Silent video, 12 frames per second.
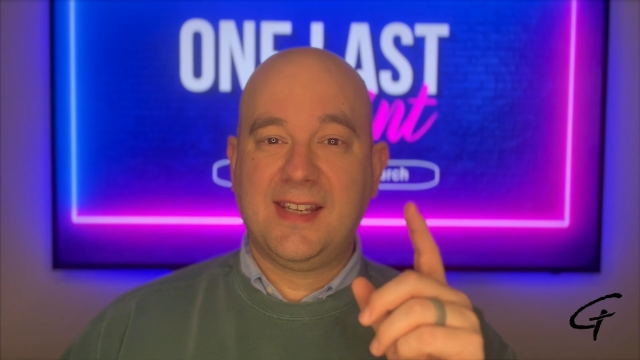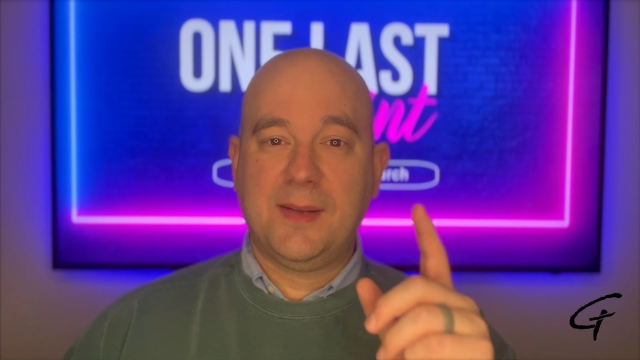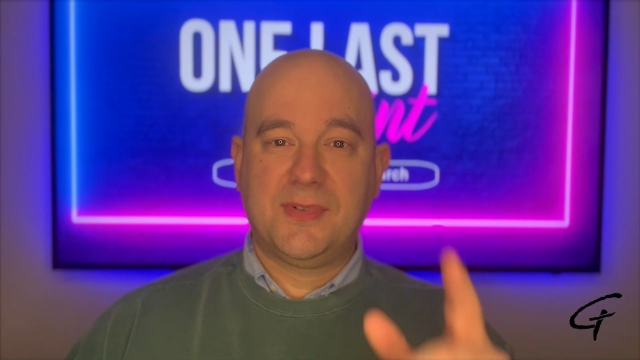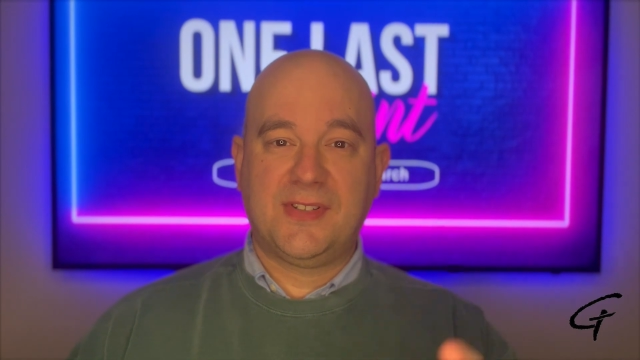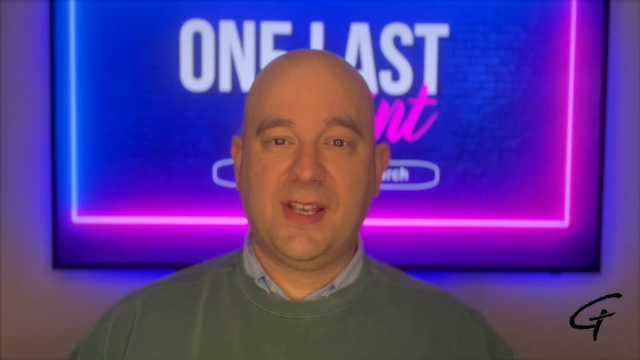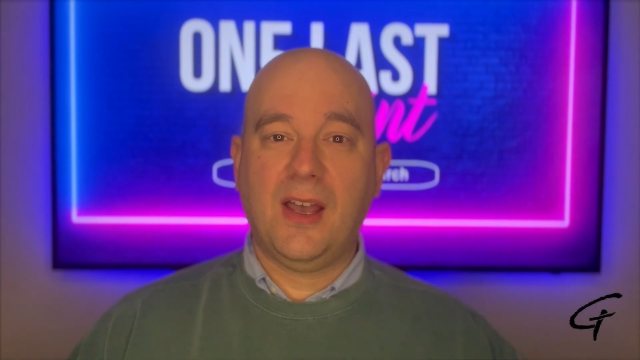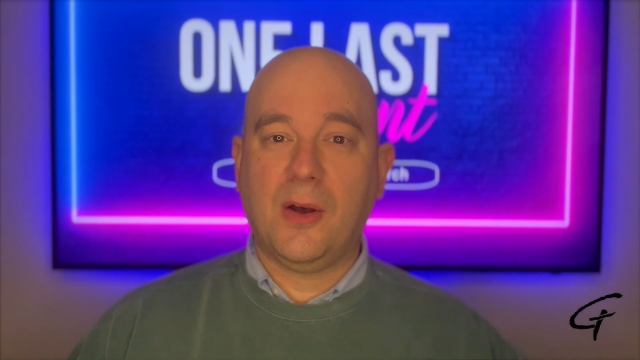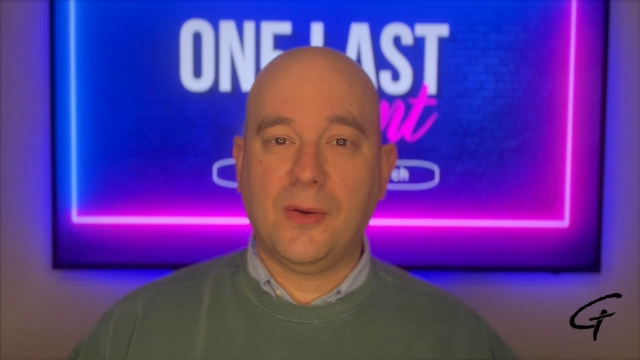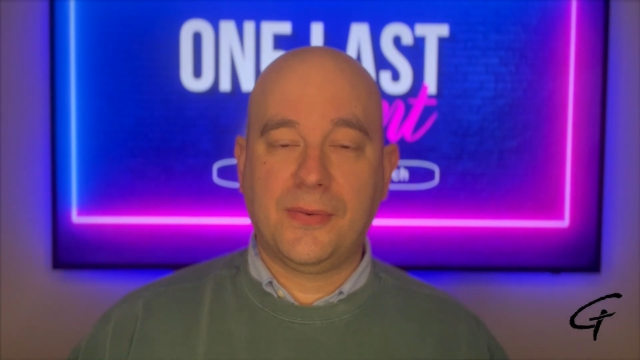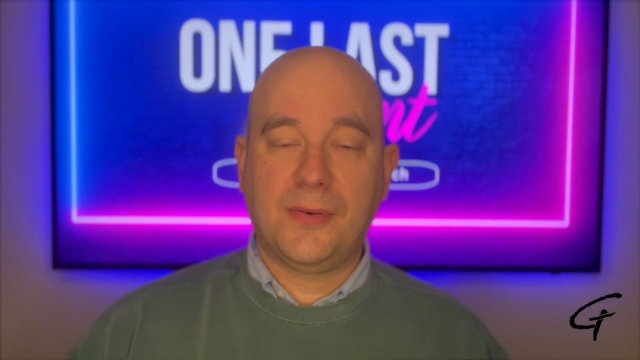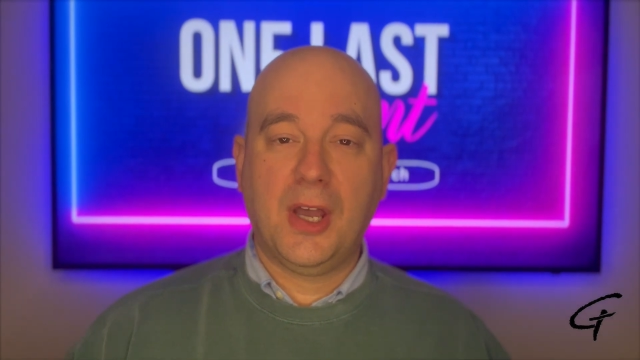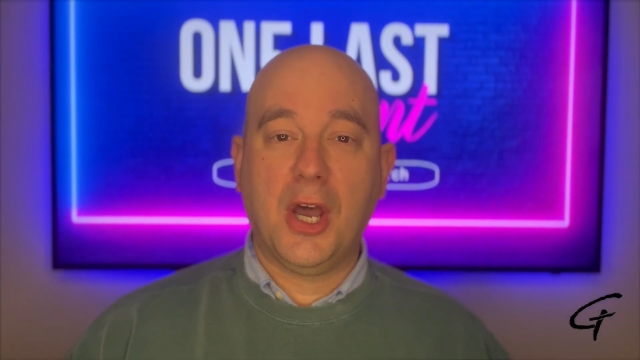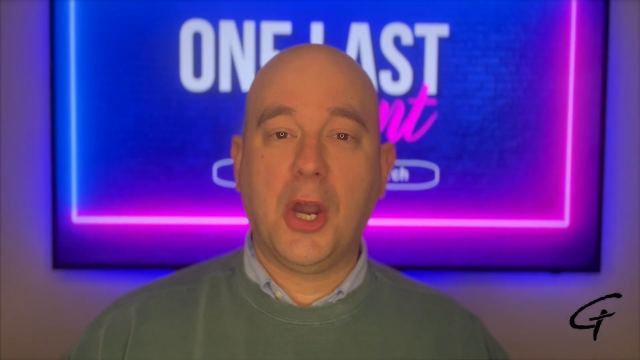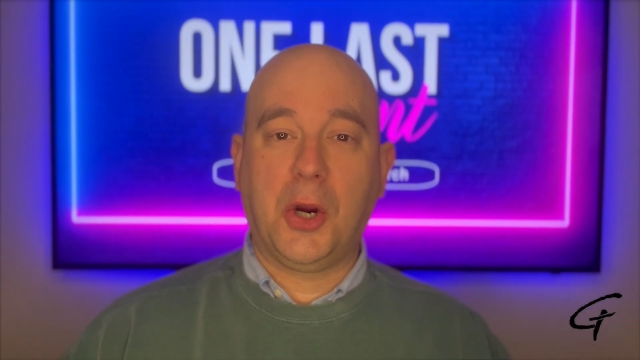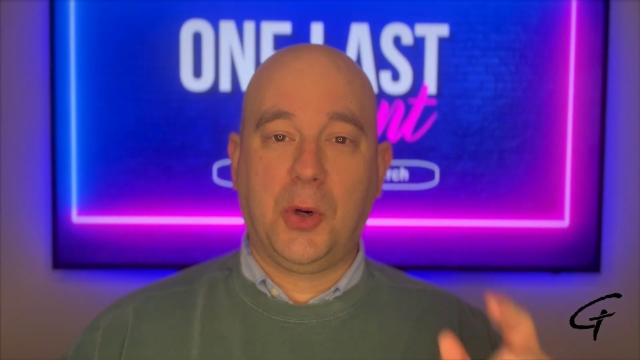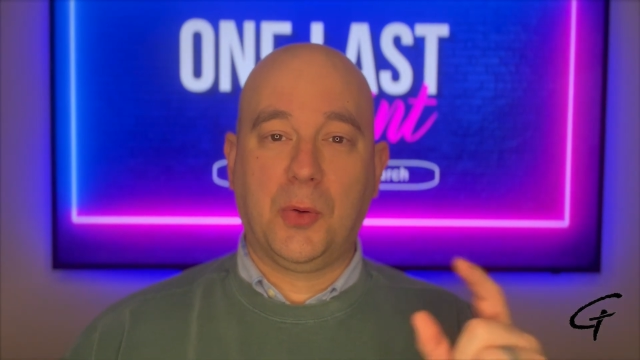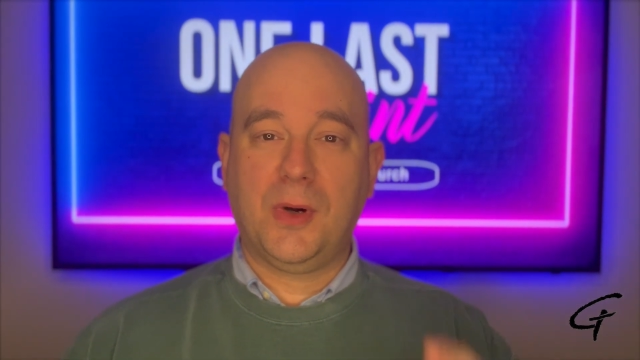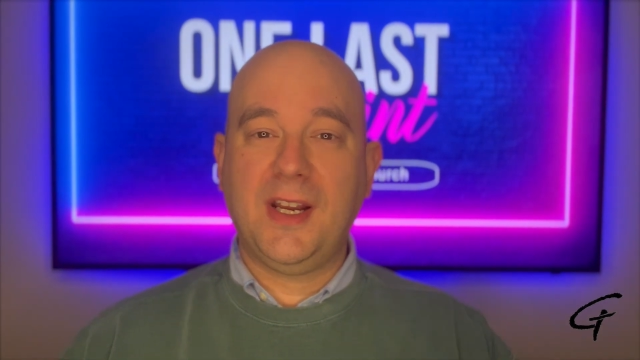himself
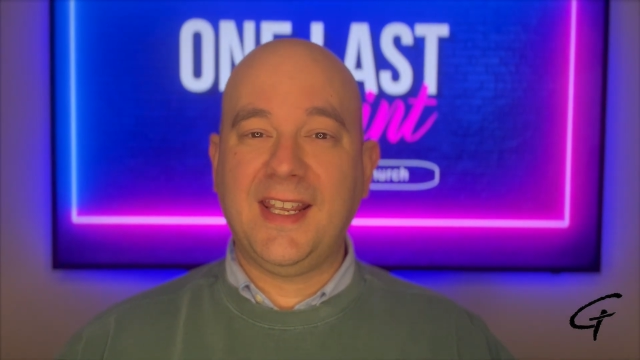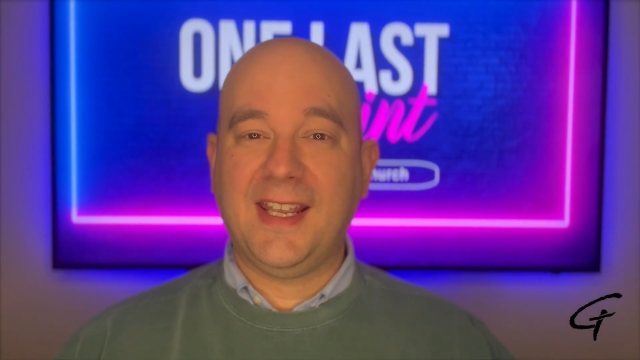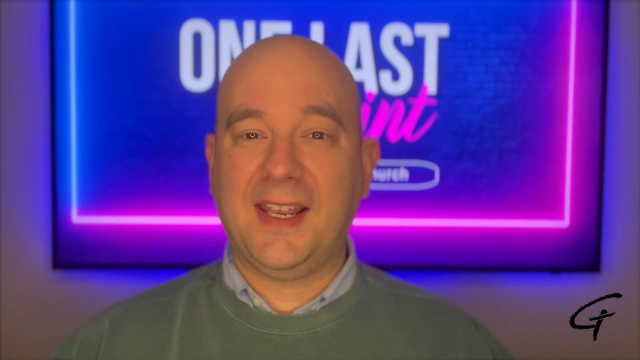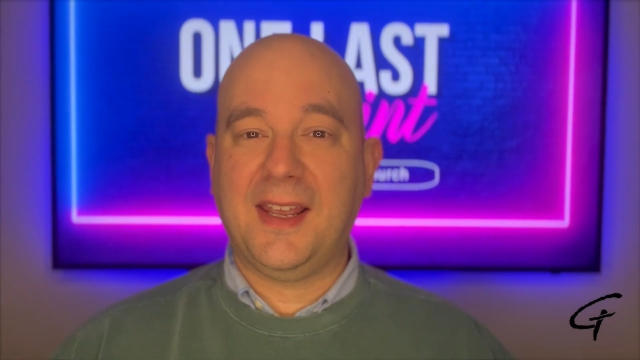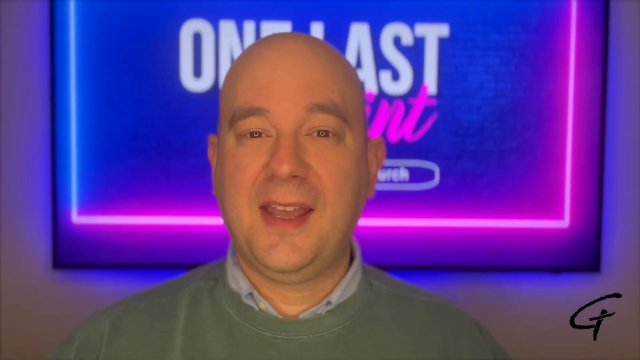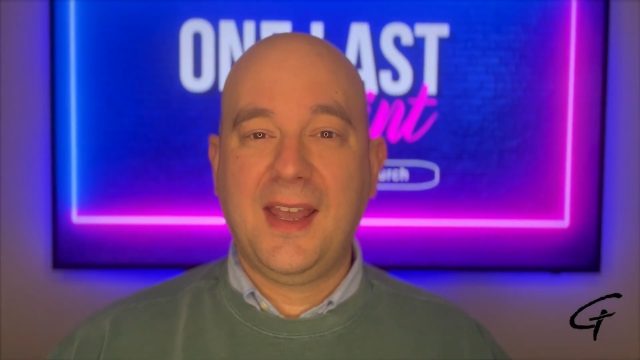agreeing